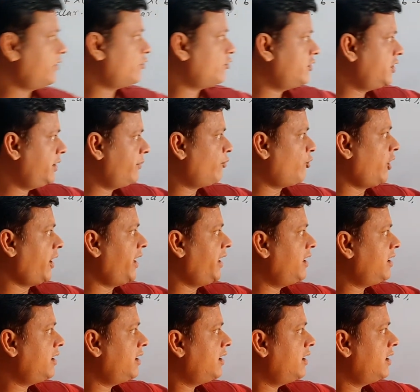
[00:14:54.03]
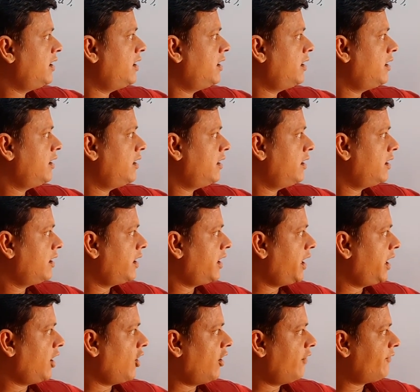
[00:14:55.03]
through the point
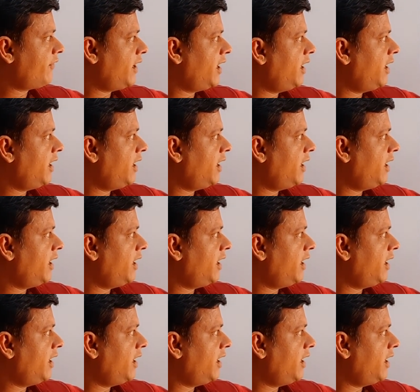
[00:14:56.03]
A of